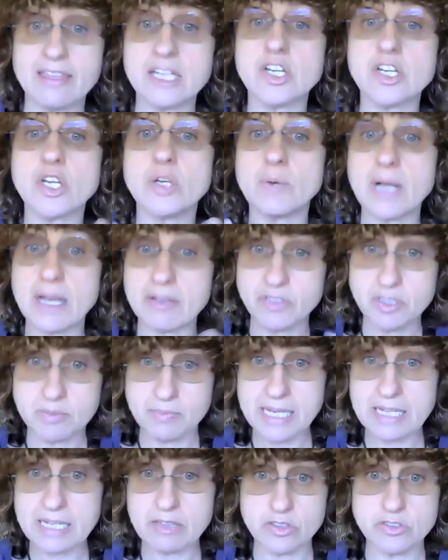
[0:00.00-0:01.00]
then you have to
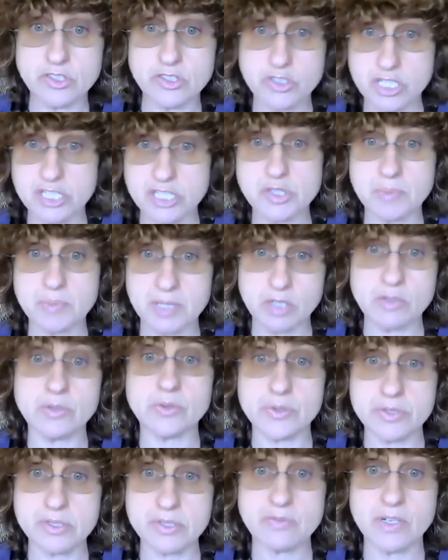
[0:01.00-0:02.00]
make those judgment
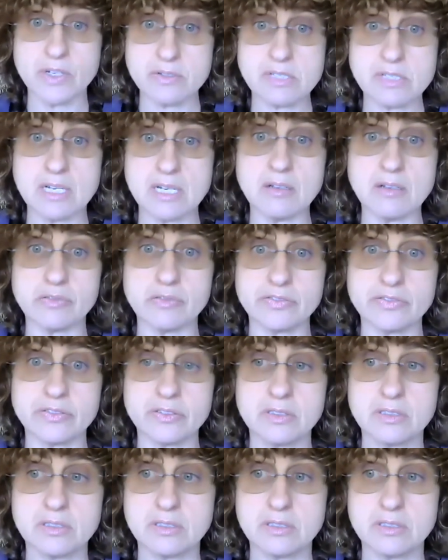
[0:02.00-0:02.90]
calls for yourself.